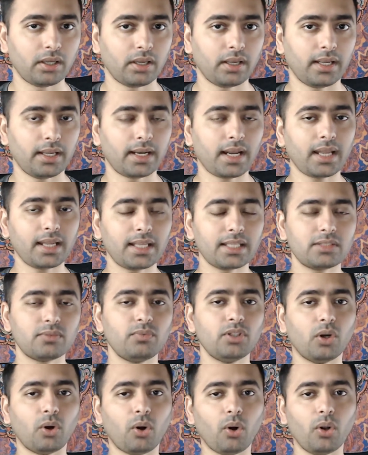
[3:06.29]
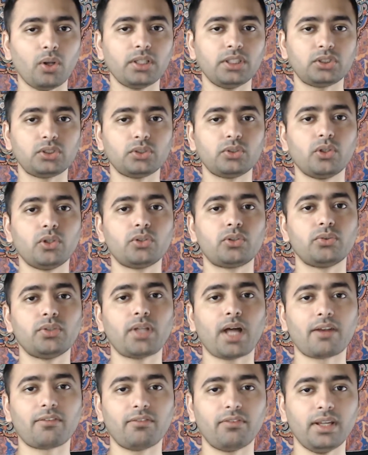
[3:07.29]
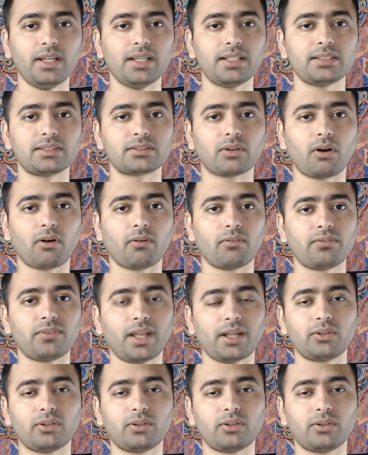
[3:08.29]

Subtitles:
And I guess we all need to go through that phase of